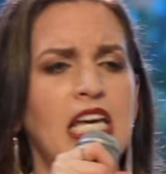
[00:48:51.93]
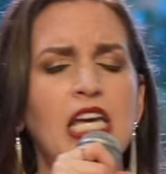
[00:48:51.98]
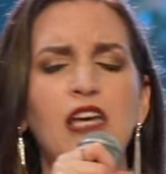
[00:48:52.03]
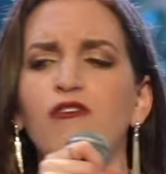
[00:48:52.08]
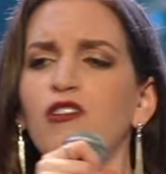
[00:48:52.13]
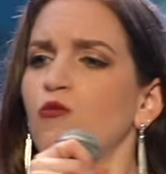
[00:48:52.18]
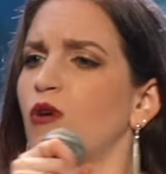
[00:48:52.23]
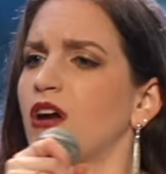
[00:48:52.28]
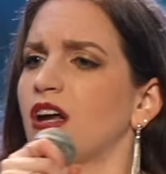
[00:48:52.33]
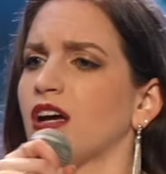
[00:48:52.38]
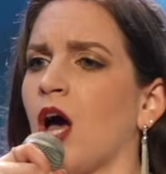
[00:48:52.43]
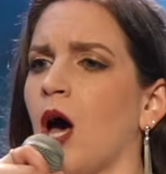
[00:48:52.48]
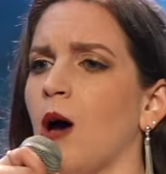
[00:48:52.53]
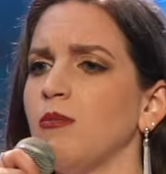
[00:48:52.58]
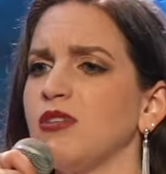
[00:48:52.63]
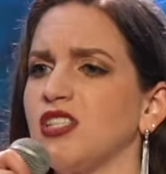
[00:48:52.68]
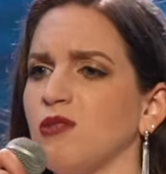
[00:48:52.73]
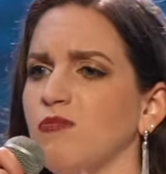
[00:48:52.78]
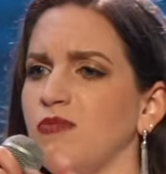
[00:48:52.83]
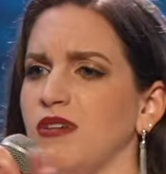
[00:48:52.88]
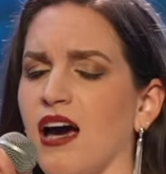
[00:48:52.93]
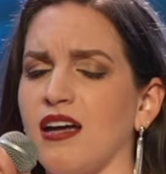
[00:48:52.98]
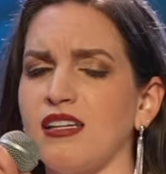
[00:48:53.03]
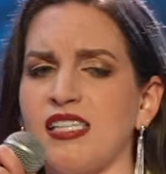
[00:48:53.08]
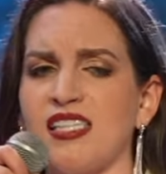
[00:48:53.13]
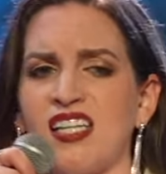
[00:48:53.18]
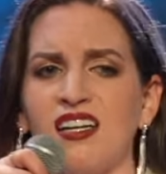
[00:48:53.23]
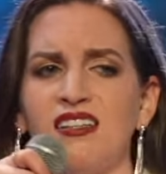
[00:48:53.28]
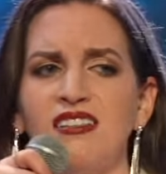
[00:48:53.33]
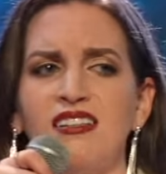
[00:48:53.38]
Even when it comes to be
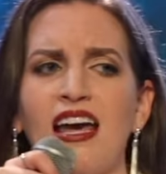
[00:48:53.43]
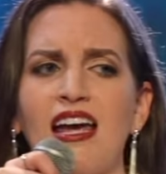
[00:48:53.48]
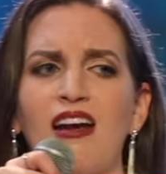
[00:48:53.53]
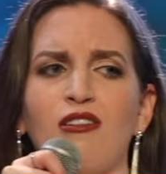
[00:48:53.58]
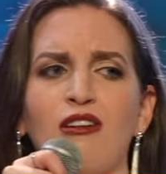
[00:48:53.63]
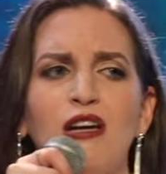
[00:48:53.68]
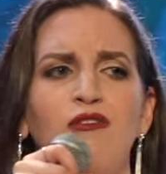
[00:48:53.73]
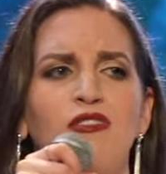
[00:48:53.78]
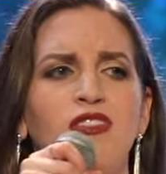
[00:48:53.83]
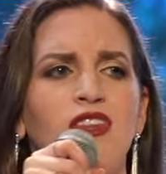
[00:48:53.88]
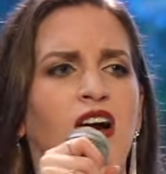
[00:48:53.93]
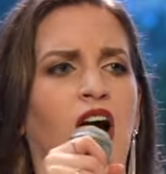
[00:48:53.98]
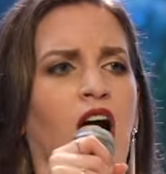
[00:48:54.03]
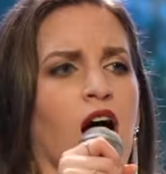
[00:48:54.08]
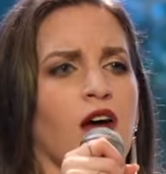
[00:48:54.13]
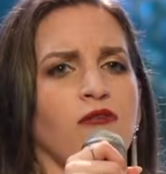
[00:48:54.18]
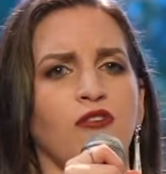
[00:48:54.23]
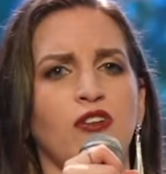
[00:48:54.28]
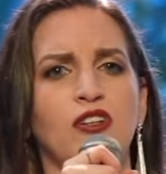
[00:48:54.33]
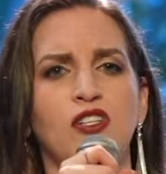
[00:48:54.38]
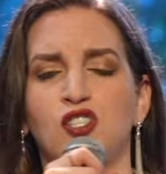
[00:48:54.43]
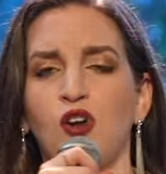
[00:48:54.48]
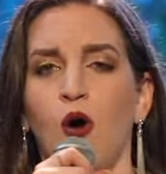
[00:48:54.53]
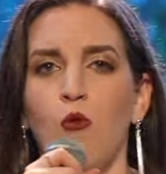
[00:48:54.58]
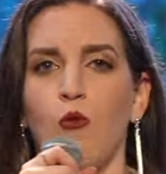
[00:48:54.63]
on Sunday or even the conference,